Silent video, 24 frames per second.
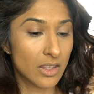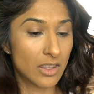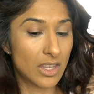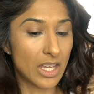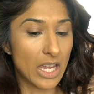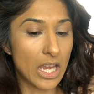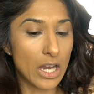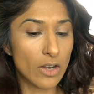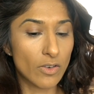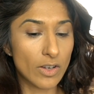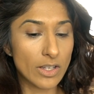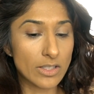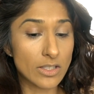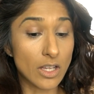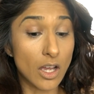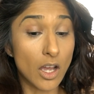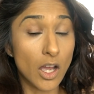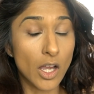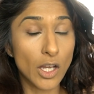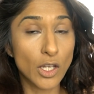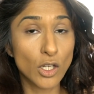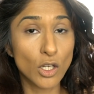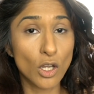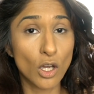the areas that
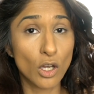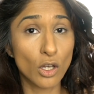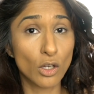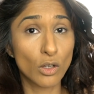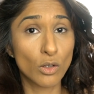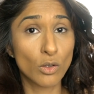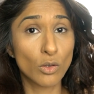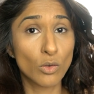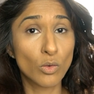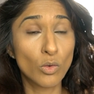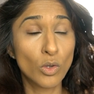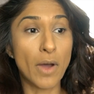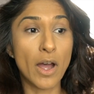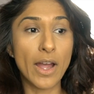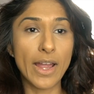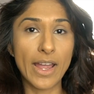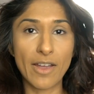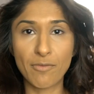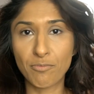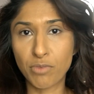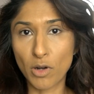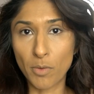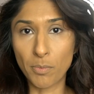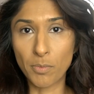I know I
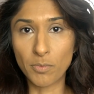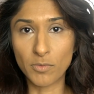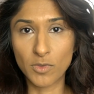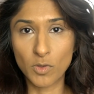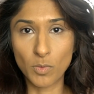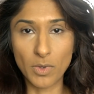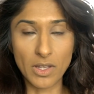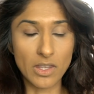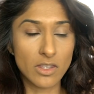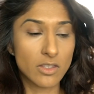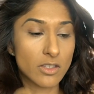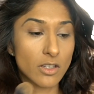have problems with.